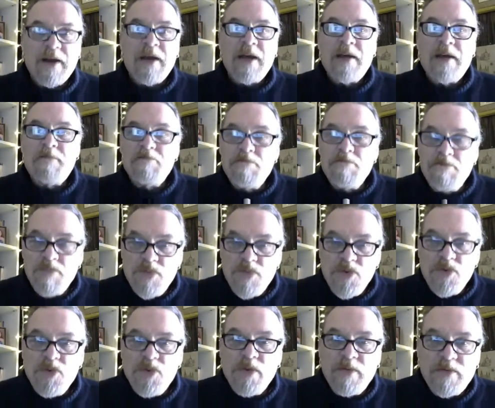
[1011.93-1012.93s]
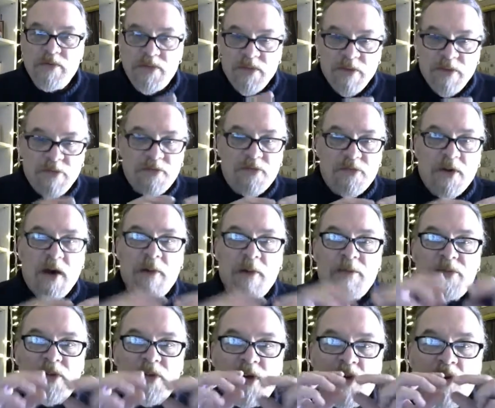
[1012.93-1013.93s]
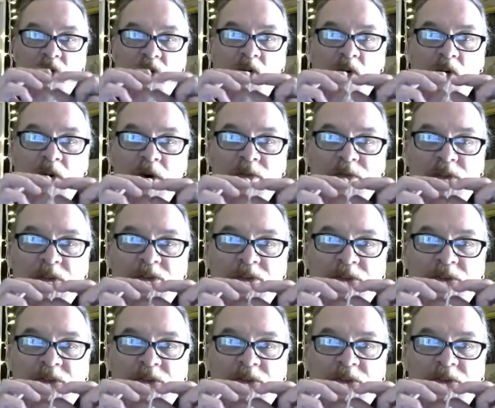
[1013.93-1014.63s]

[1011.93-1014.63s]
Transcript: It moves from the core of the